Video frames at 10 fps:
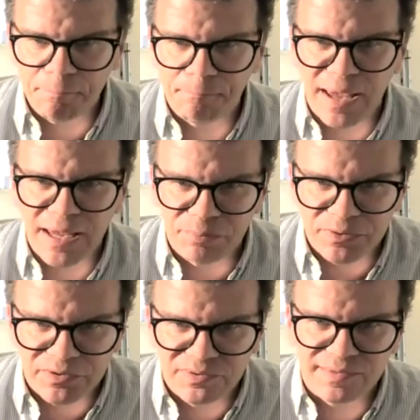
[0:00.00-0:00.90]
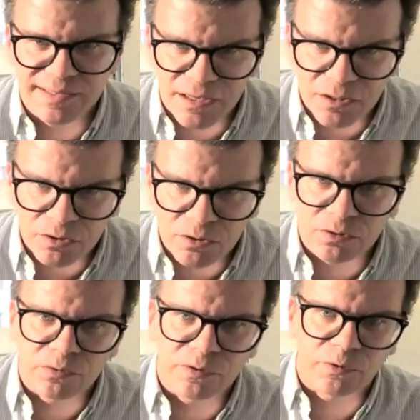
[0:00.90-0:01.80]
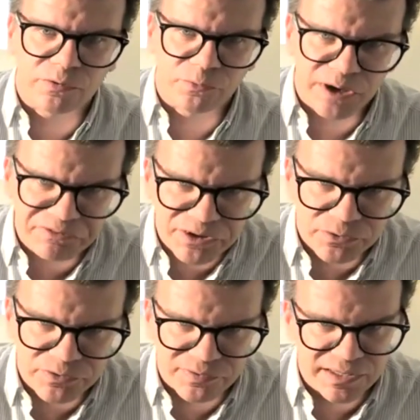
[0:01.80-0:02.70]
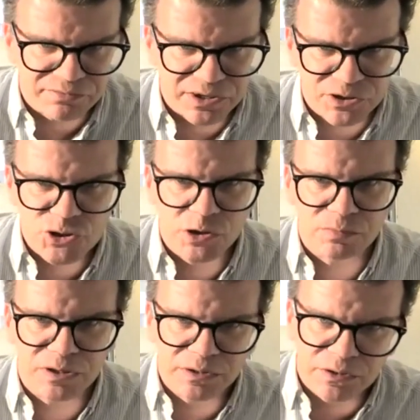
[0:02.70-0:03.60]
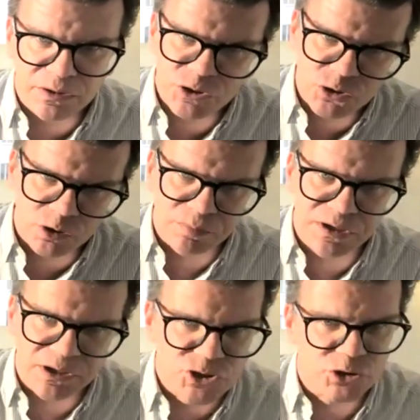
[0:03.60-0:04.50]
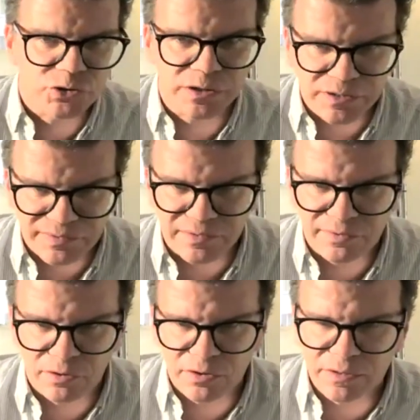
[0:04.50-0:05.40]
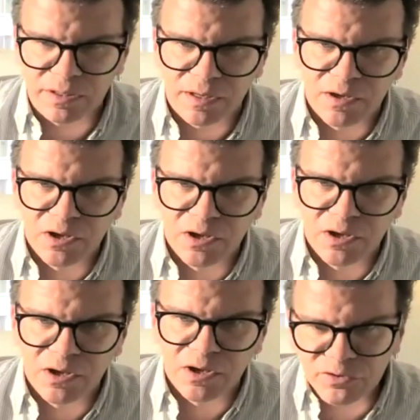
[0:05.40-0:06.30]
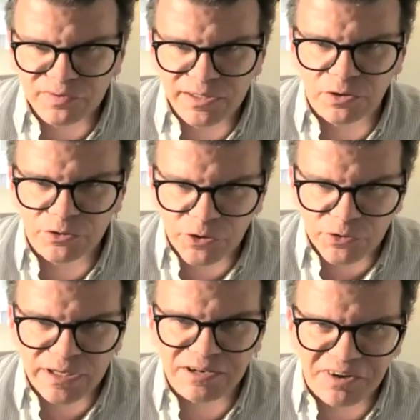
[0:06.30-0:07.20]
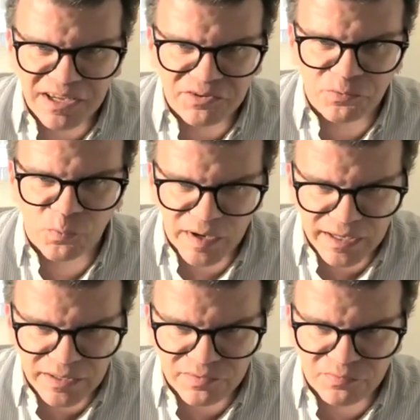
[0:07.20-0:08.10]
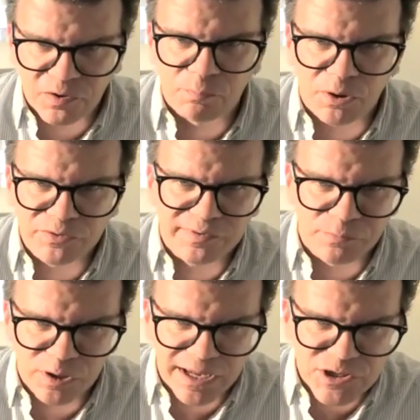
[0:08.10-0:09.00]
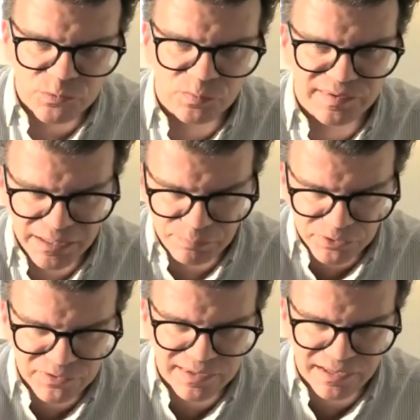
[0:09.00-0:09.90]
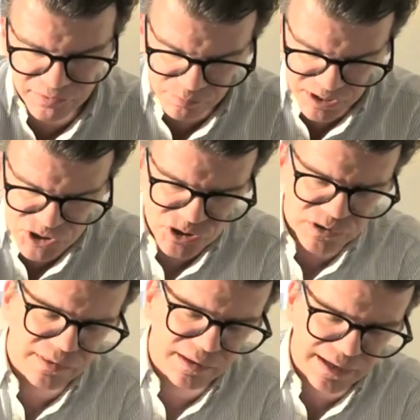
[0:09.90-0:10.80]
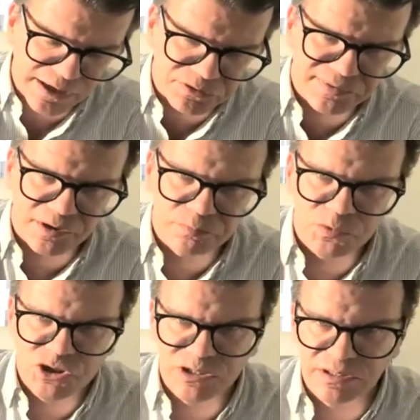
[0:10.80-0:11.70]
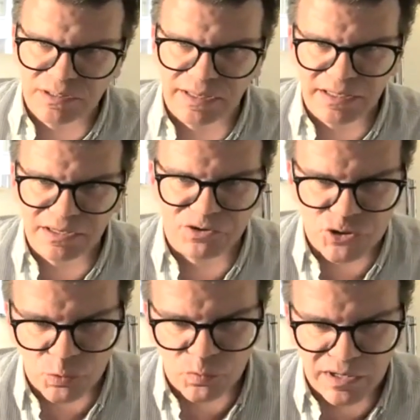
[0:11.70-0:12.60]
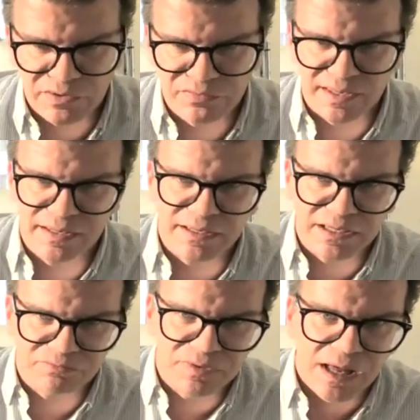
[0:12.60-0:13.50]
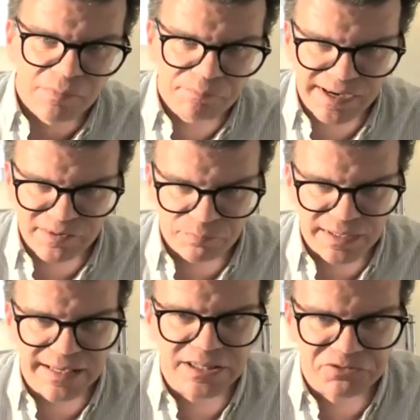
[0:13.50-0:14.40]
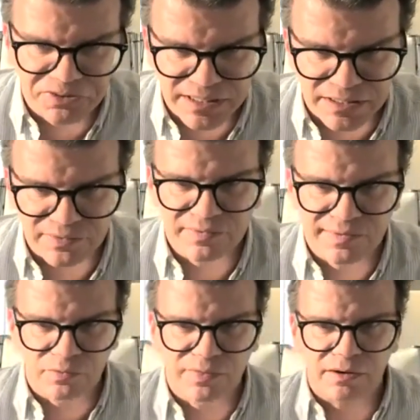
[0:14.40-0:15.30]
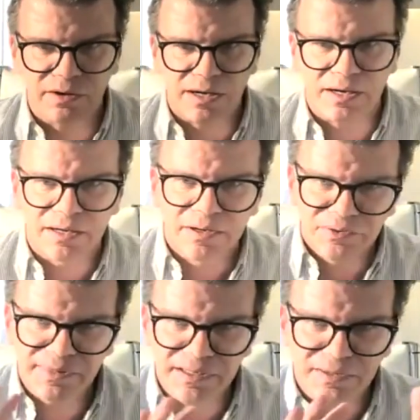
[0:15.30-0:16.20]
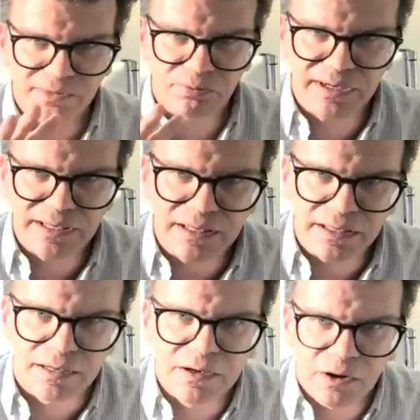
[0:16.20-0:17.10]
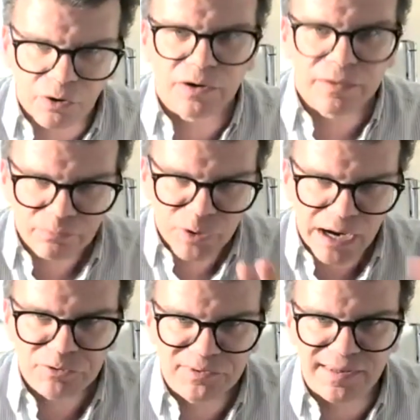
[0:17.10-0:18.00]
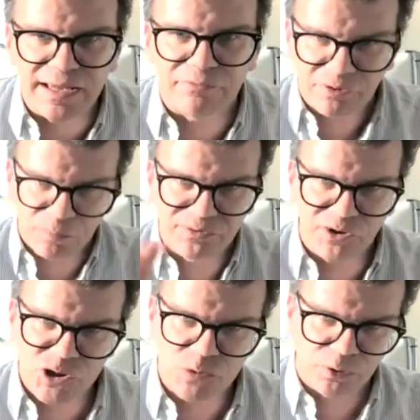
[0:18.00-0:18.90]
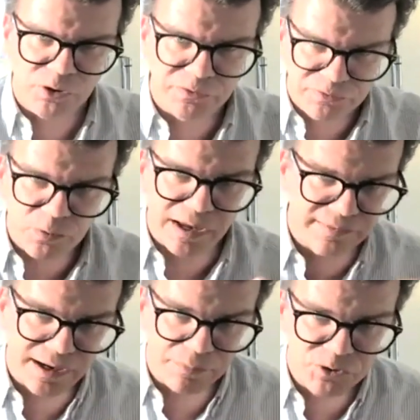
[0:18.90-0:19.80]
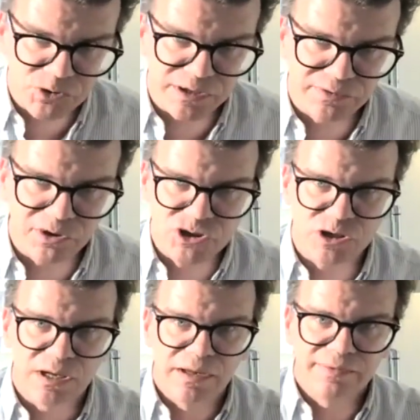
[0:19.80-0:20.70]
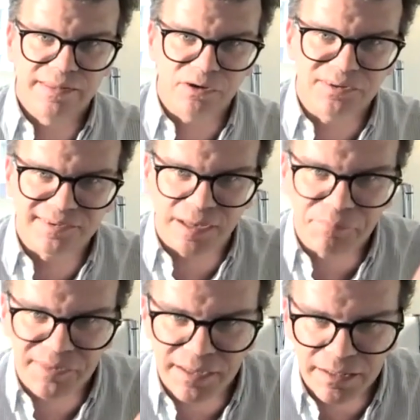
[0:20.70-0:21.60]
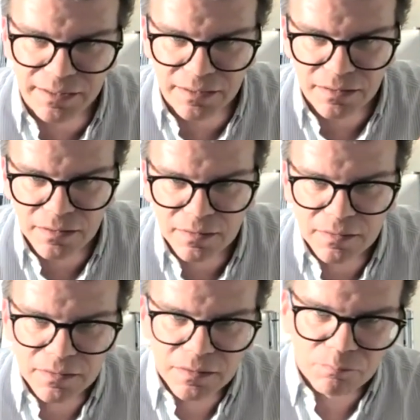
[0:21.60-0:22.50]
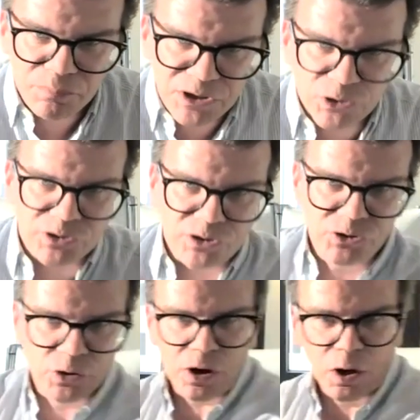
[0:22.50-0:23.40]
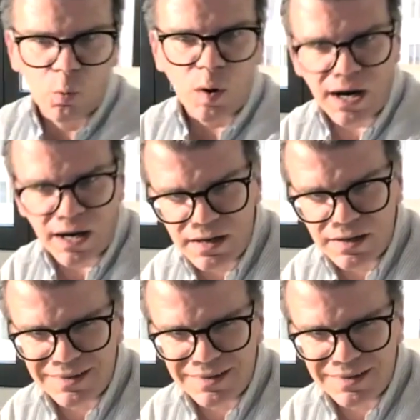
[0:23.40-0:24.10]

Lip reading: papers now, reviews, even in German trauma journals and so on, focusing on non-invasive ways for bone stimulation with lipos, as you mentioned, the ultrasound machine, and even shockwaves, and even pulse magnetic fields. So there are the three, or I would say from a surgeon point of view, as I'm a trained surgeon, there is something beyond your OR,